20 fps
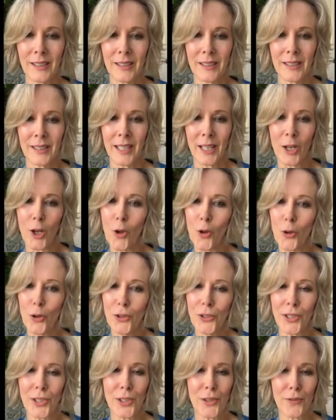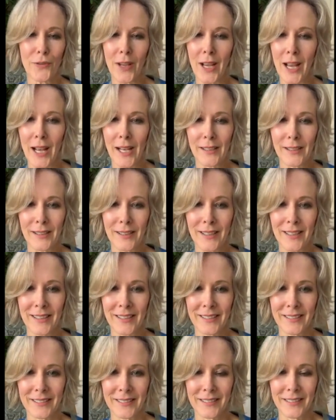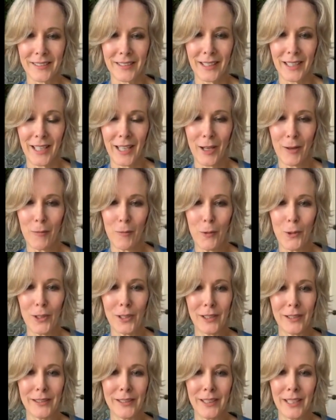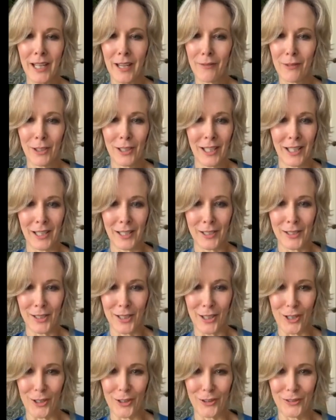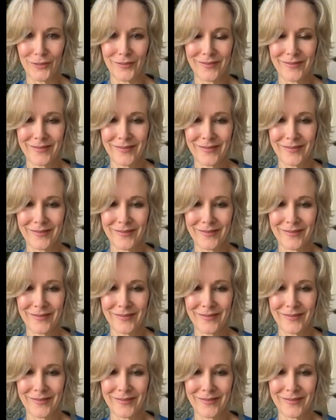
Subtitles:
that holds us fast and will never let us go.